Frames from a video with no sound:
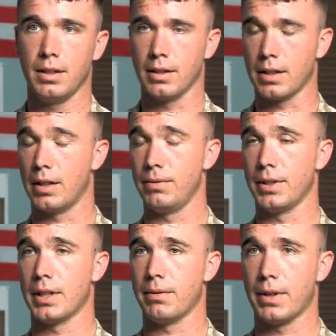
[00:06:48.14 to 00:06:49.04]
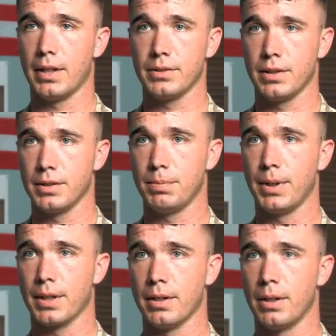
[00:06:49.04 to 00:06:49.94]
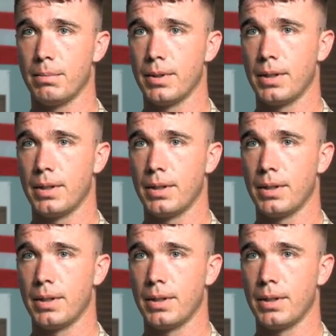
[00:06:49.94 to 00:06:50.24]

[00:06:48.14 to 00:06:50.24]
a conflict in Afghanistan is picking up,